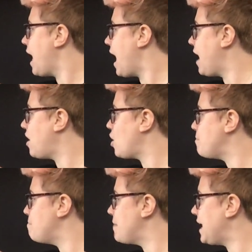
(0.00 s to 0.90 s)
And our
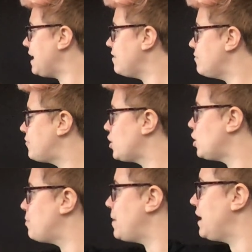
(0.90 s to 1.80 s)
main
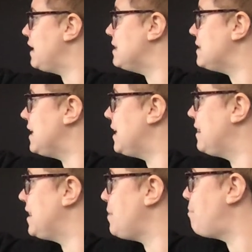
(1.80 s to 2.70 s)
verb is in the